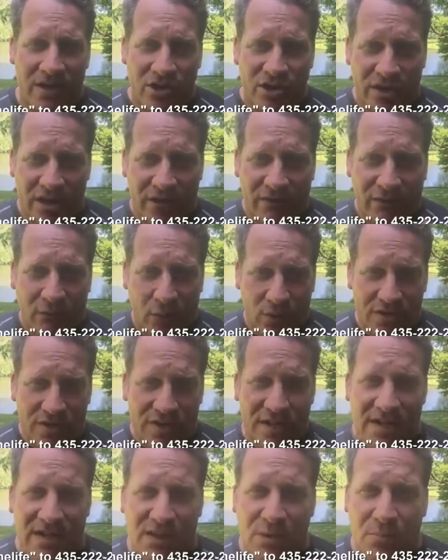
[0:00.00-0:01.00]
she
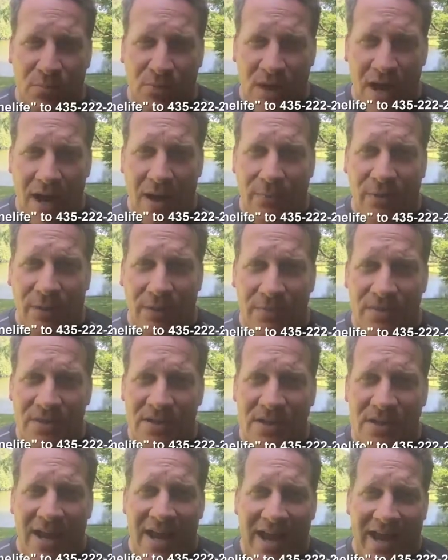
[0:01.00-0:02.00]
foresees
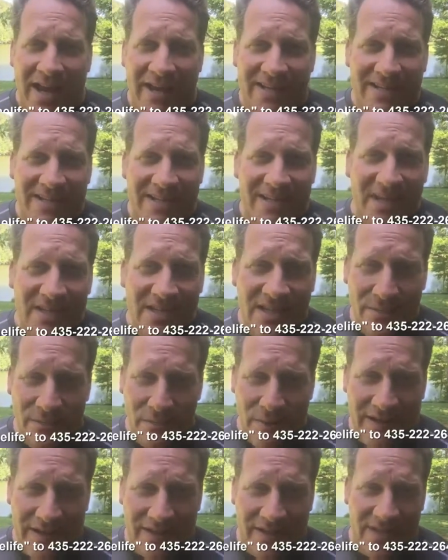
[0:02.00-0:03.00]
problems and doesn't
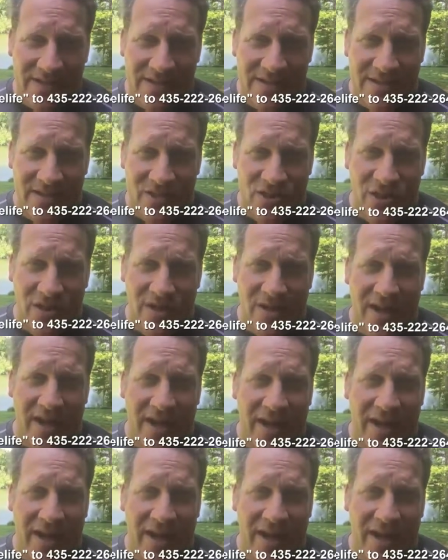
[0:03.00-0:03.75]
make the decision,